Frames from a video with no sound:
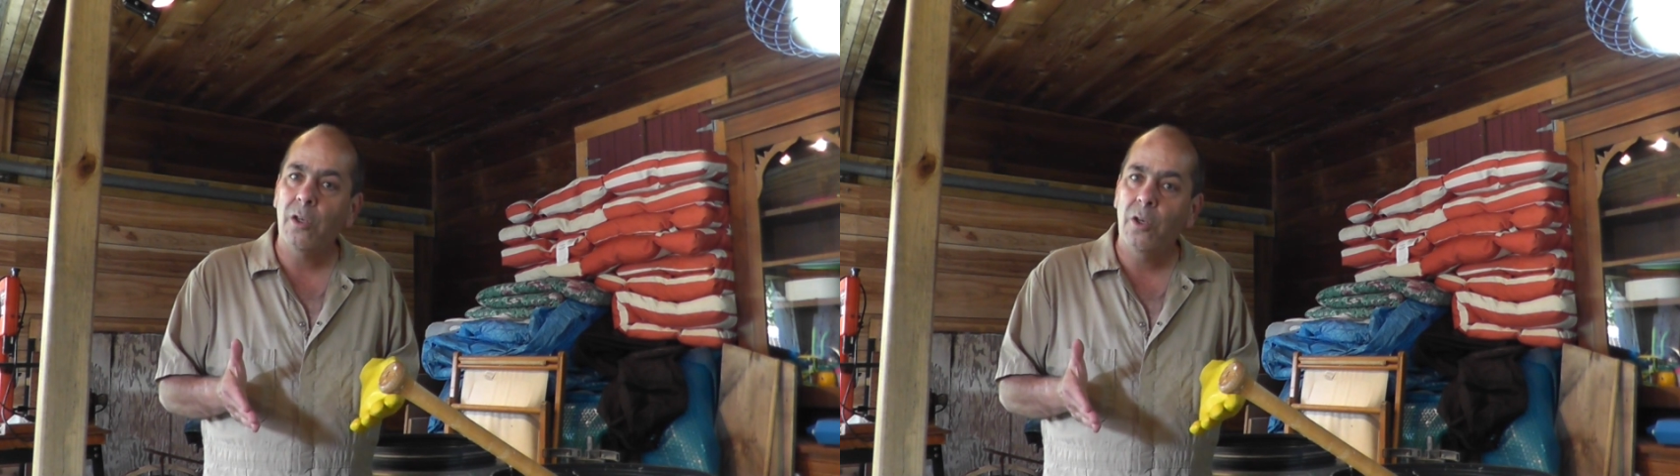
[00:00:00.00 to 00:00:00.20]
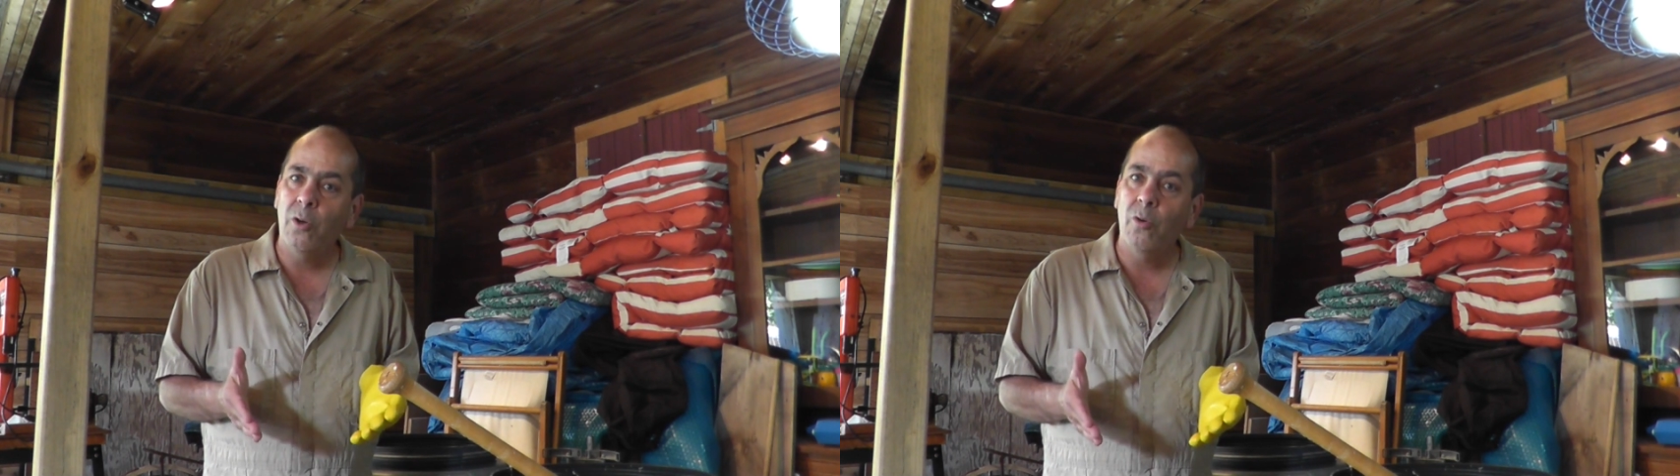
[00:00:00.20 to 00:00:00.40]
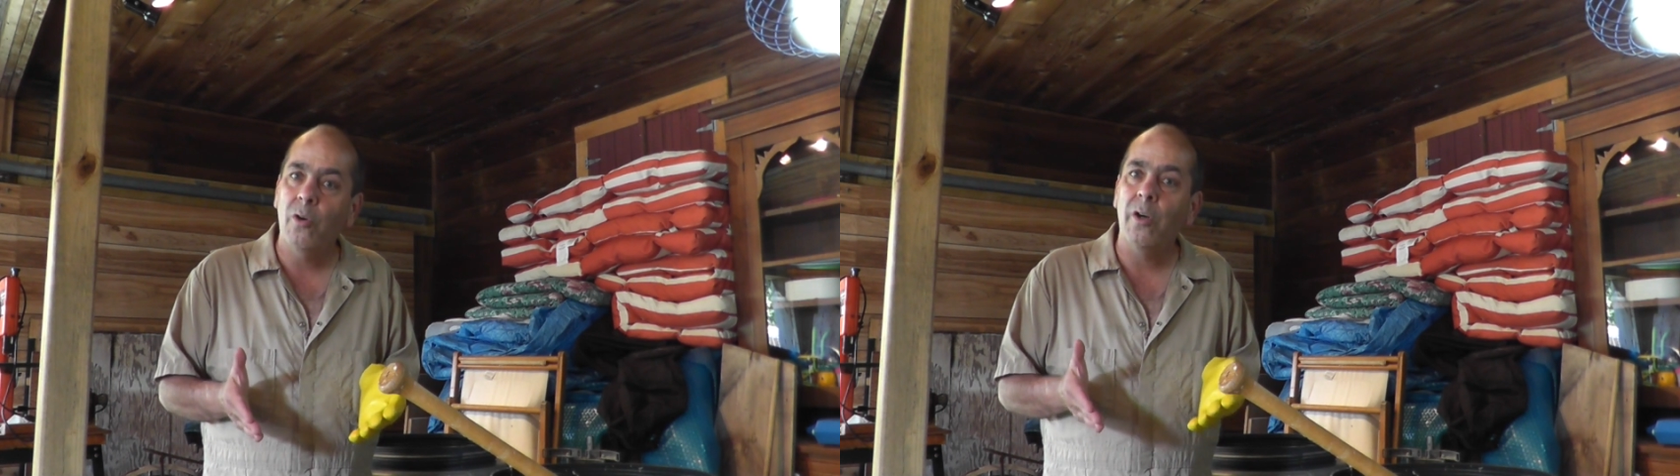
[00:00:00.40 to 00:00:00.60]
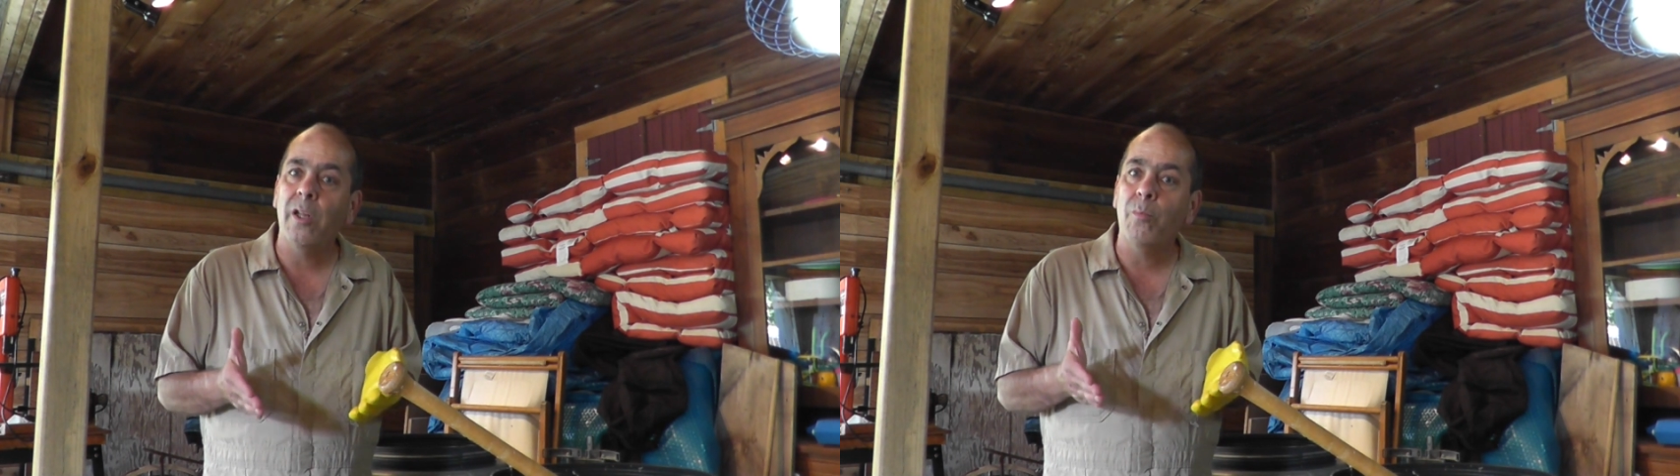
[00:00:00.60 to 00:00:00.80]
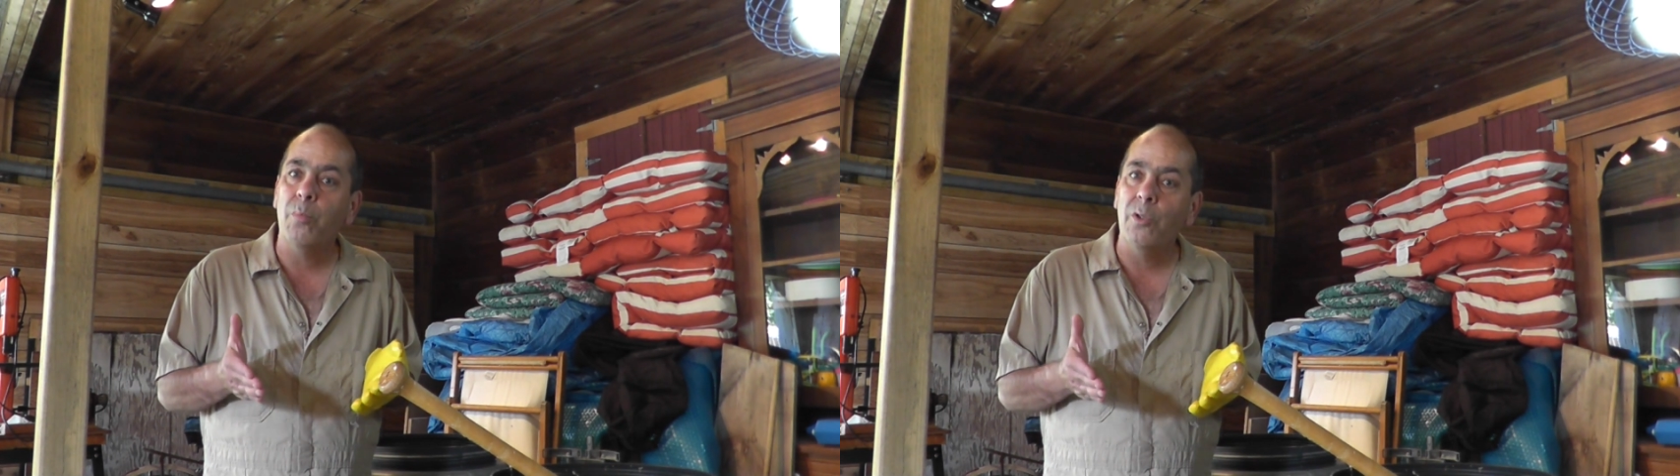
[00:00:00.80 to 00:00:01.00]
cured
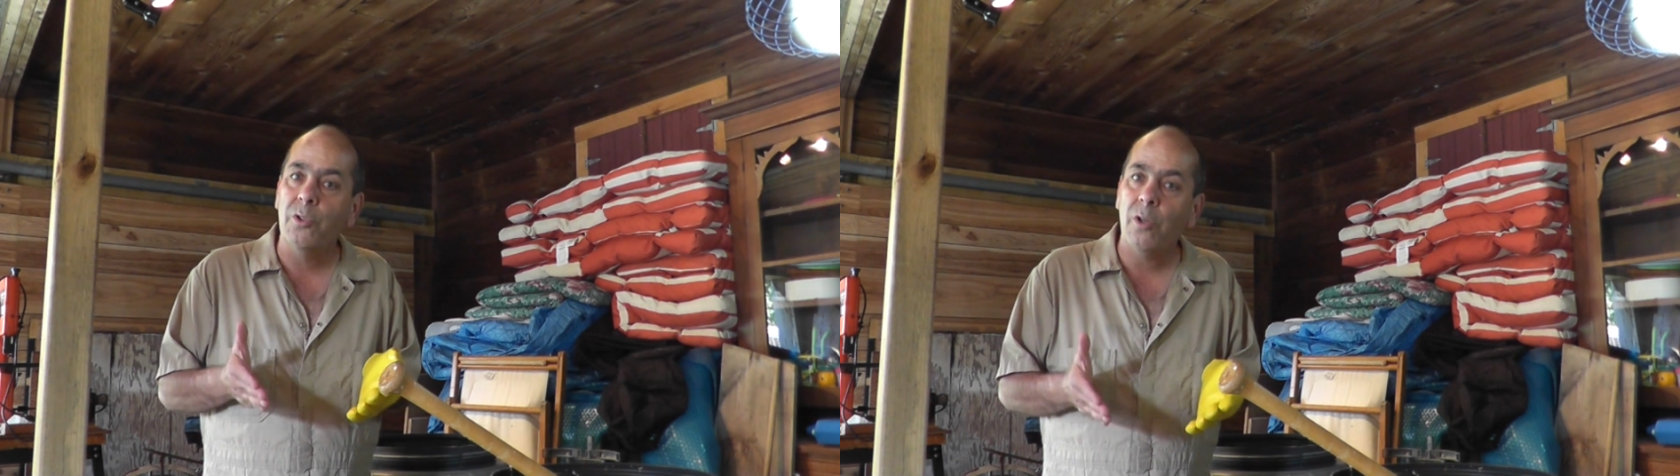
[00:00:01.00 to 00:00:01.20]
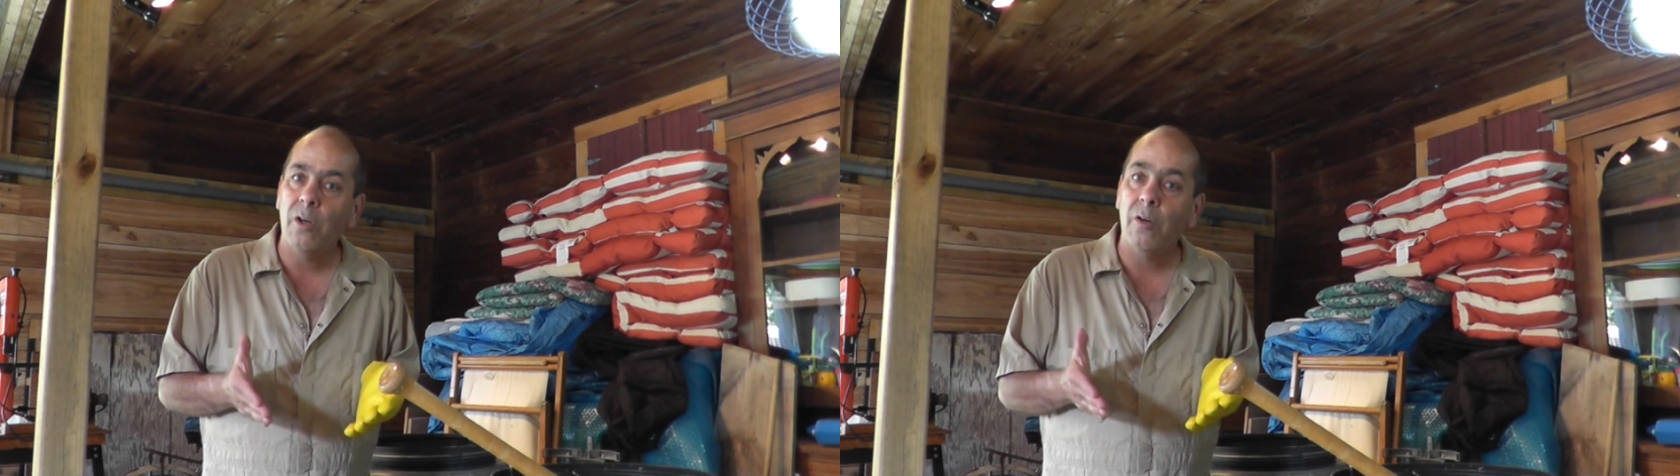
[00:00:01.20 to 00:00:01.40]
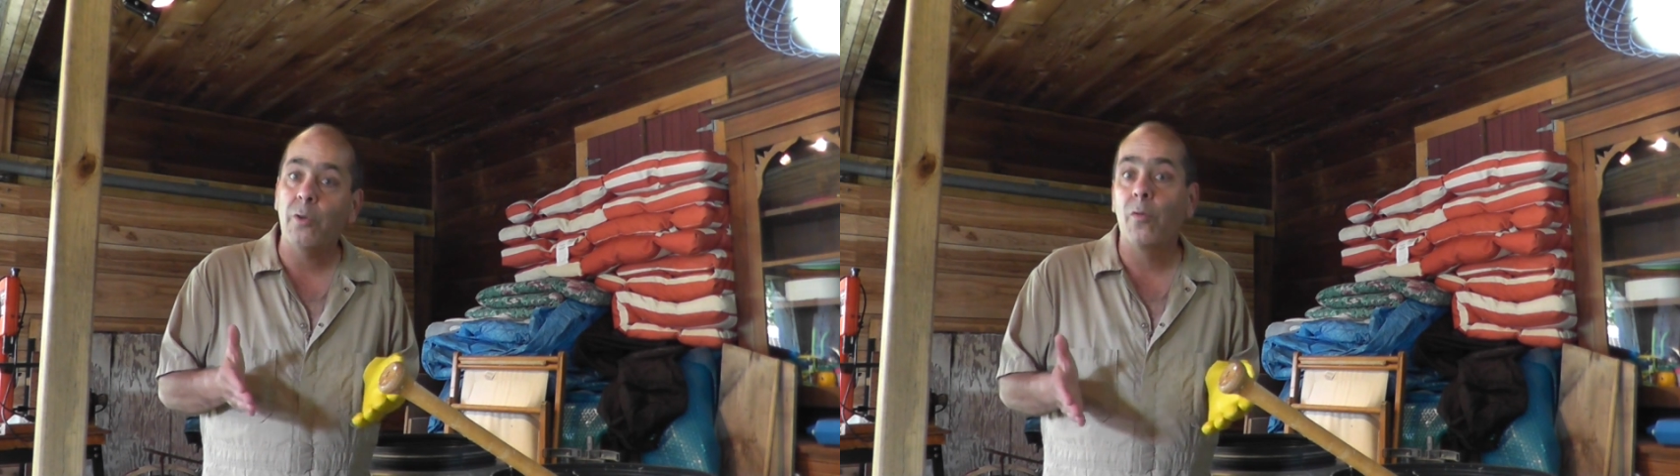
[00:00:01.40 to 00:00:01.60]
and preserved